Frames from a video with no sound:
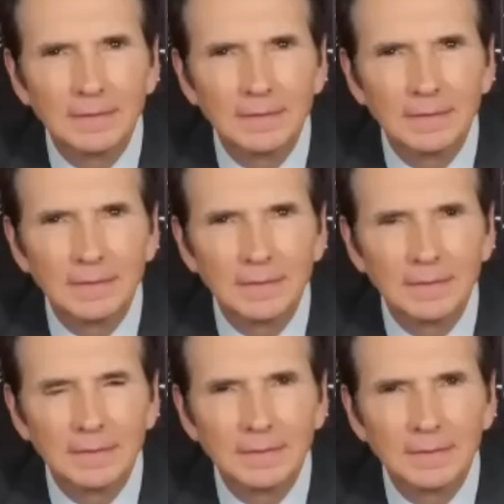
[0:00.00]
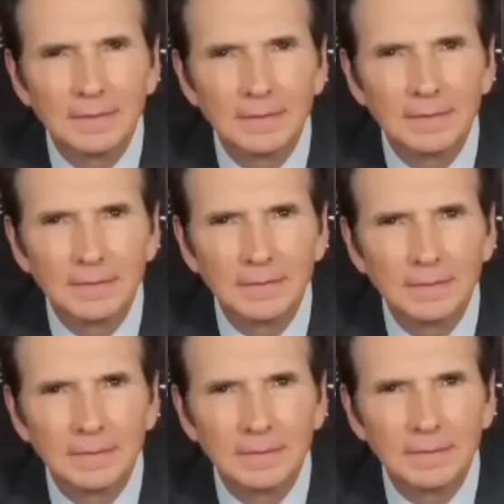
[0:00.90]

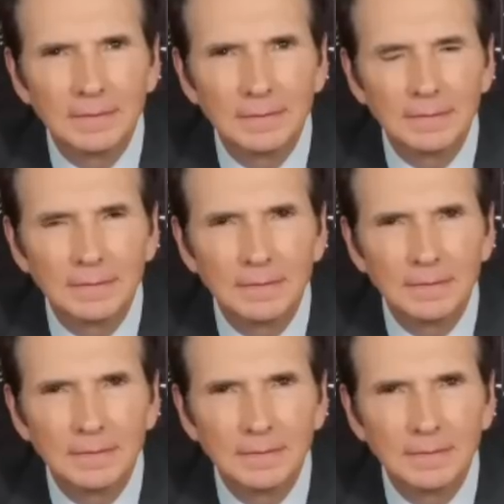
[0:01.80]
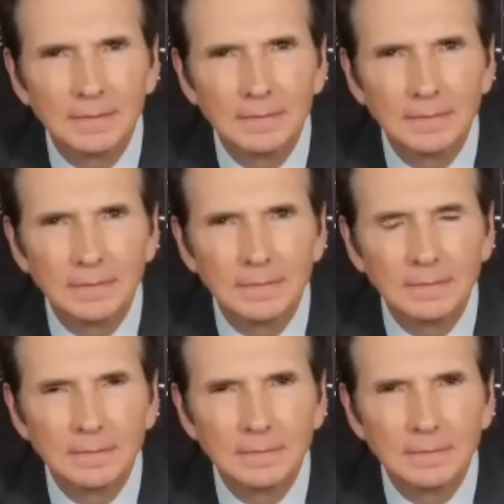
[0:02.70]

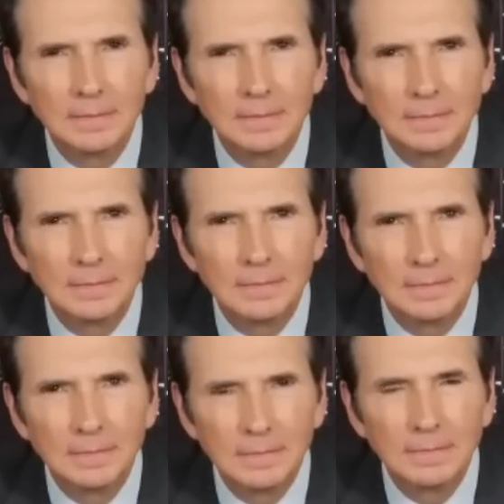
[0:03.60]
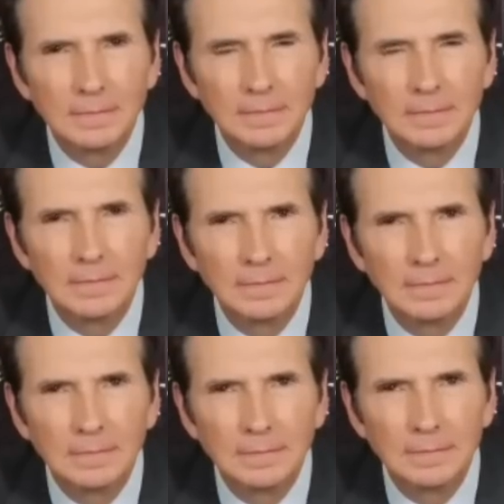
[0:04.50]

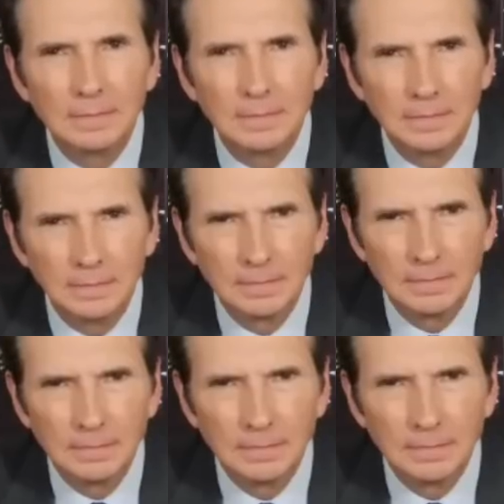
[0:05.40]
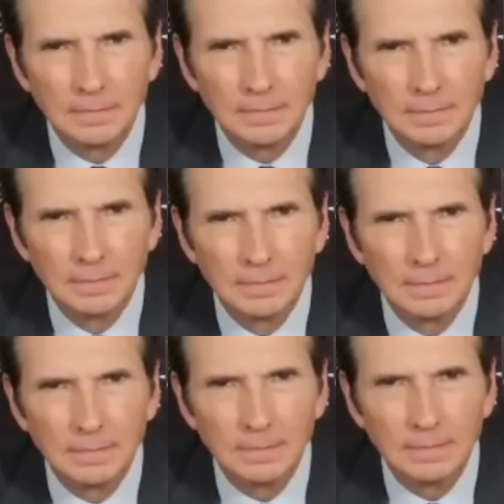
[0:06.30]

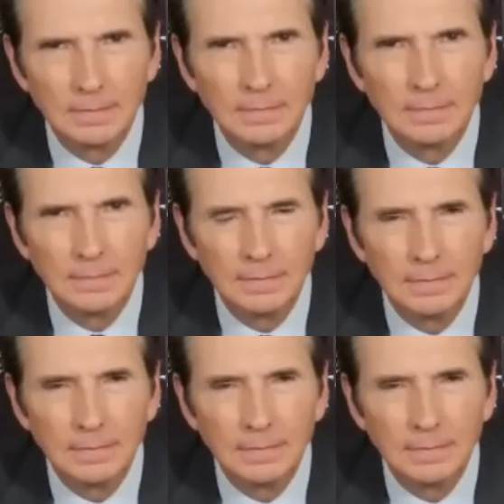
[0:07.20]
This person isn't speaking.